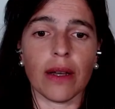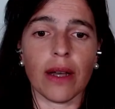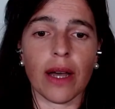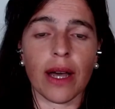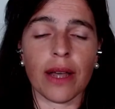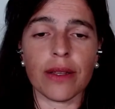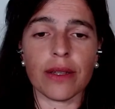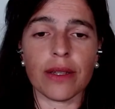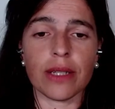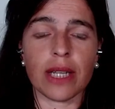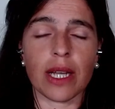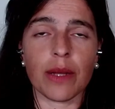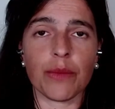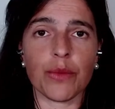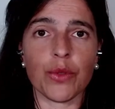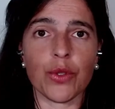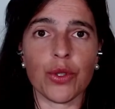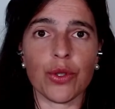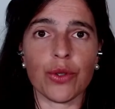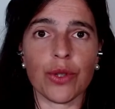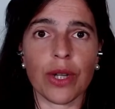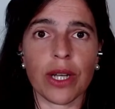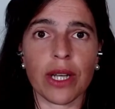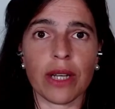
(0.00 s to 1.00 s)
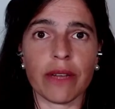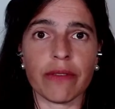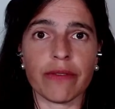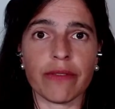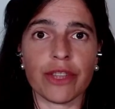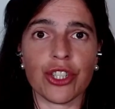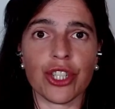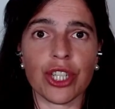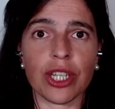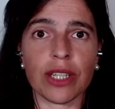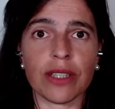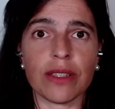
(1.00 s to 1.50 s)
Other times you have
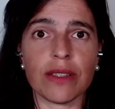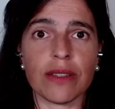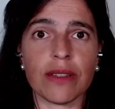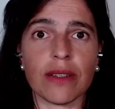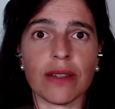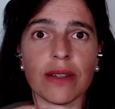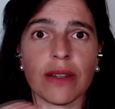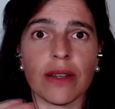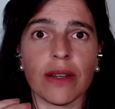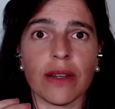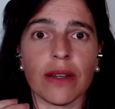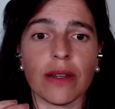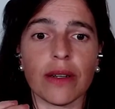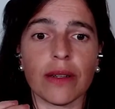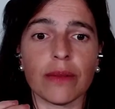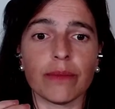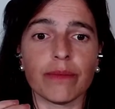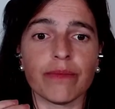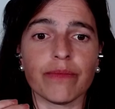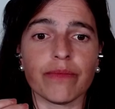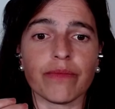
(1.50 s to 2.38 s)
just uh,